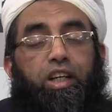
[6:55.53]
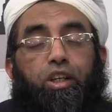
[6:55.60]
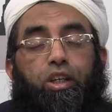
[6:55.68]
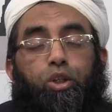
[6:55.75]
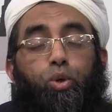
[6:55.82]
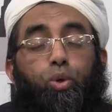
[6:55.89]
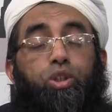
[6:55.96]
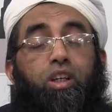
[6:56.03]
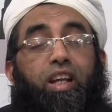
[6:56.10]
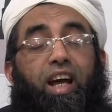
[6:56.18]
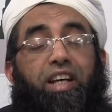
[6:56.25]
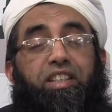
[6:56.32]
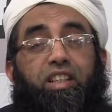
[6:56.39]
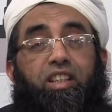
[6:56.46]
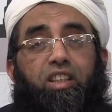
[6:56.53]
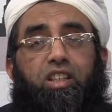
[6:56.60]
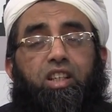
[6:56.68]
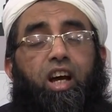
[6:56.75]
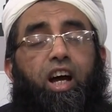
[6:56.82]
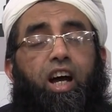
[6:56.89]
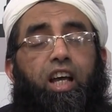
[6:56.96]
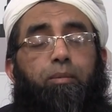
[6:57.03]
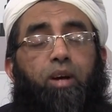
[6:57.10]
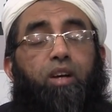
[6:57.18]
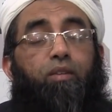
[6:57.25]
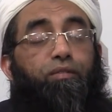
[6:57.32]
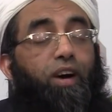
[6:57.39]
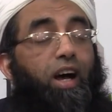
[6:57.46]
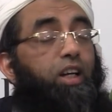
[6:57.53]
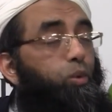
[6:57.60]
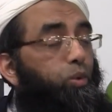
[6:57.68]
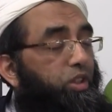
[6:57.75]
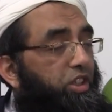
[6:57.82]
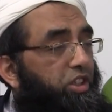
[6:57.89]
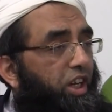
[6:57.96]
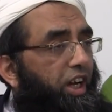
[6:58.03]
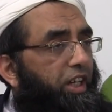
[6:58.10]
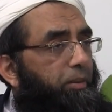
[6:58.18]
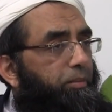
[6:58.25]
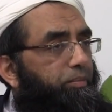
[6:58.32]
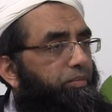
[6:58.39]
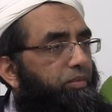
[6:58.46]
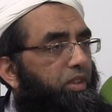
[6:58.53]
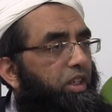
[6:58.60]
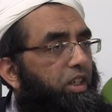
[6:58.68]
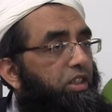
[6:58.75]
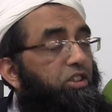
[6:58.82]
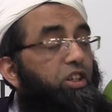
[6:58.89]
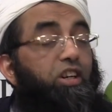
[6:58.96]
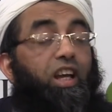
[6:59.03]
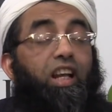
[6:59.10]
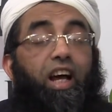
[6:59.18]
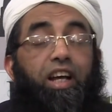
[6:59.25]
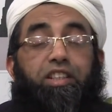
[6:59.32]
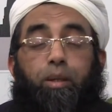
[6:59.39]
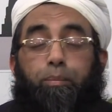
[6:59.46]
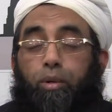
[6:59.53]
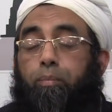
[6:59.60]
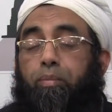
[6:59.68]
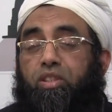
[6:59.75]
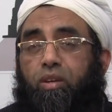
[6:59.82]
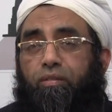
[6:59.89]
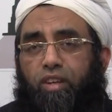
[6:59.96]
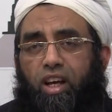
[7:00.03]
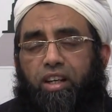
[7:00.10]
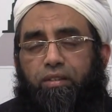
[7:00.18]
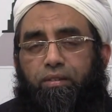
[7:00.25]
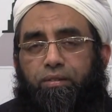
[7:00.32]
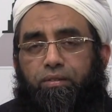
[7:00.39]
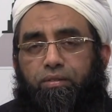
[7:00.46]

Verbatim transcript: utilizing their time and valuing their time. They realized the purpose of life.